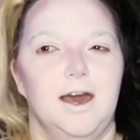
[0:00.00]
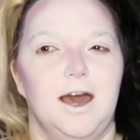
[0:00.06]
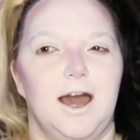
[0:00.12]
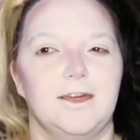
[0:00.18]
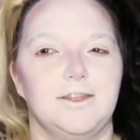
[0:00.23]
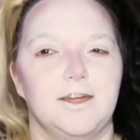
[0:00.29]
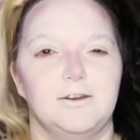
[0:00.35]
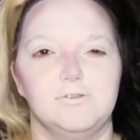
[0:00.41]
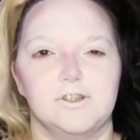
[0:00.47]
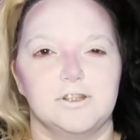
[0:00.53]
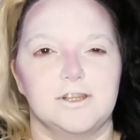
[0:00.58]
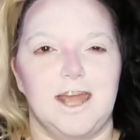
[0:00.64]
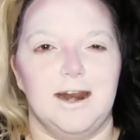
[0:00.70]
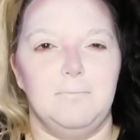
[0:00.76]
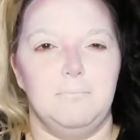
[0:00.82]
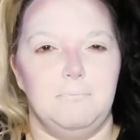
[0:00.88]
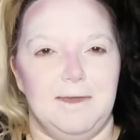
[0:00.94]
I thought it was just
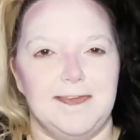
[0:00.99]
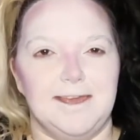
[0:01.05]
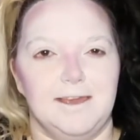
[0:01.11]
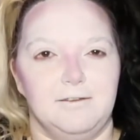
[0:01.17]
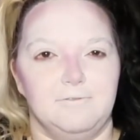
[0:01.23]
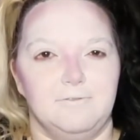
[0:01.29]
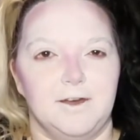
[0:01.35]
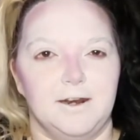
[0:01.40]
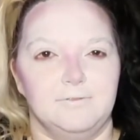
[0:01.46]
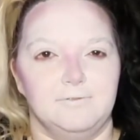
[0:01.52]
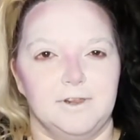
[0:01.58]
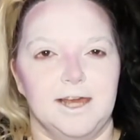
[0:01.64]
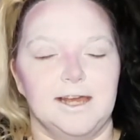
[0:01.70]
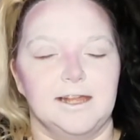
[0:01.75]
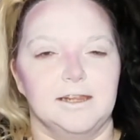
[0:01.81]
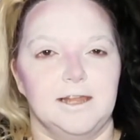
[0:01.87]
kind of making fun of like